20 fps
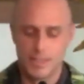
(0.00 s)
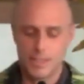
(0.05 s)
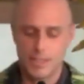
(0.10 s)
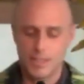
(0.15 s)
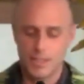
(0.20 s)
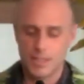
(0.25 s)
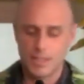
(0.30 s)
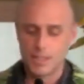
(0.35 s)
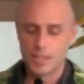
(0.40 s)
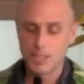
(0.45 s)

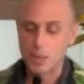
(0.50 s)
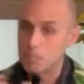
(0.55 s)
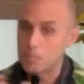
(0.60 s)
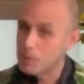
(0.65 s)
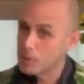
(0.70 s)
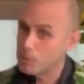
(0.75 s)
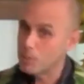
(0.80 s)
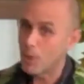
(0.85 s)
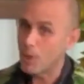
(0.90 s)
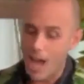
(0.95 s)
Some
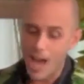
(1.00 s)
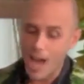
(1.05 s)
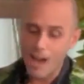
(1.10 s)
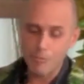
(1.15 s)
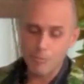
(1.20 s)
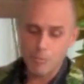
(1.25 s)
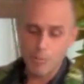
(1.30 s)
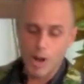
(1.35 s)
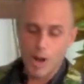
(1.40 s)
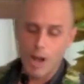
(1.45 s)
people have
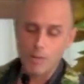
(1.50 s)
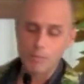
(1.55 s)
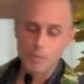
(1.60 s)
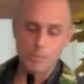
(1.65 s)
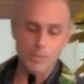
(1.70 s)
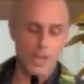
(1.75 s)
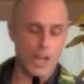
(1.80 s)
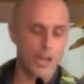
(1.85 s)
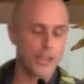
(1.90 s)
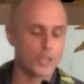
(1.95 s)
problems,
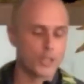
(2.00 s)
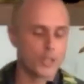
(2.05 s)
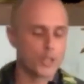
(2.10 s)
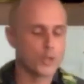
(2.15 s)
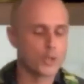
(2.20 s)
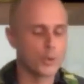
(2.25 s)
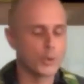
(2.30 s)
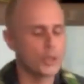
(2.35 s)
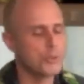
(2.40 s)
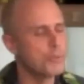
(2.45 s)
I
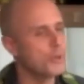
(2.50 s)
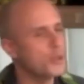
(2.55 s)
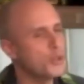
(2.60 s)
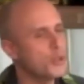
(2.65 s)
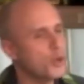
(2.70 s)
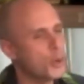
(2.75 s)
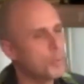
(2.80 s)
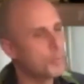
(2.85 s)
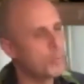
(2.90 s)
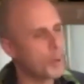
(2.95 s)
assure you, but no
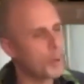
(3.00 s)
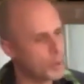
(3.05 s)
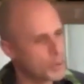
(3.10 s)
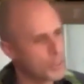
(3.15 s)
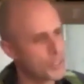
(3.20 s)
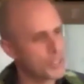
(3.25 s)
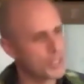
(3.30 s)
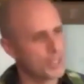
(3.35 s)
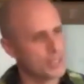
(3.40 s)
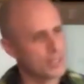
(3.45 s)

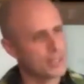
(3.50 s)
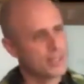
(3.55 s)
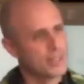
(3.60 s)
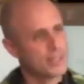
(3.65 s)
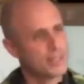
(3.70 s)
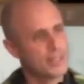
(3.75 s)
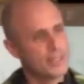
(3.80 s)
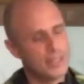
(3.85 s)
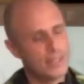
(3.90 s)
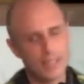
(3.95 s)
person
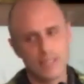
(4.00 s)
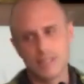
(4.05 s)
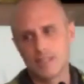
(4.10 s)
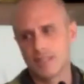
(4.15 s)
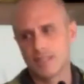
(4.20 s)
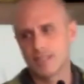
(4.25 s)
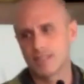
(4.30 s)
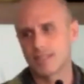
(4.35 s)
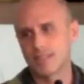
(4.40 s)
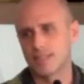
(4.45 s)

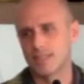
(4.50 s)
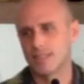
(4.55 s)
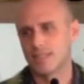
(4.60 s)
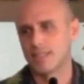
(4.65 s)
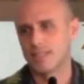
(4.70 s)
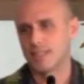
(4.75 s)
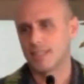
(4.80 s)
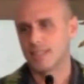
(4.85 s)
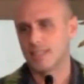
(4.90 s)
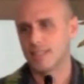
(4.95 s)
is
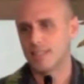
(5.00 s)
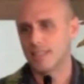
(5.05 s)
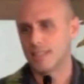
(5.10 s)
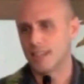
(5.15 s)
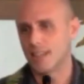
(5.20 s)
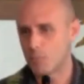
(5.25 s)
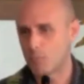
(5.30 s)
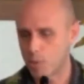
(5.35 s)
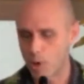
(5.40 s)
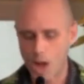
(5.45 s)
a
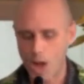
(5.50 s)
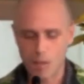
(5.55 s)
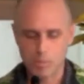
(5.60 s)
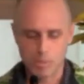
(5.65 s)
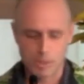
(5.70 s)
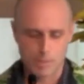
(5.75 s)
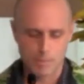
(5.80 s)
problem.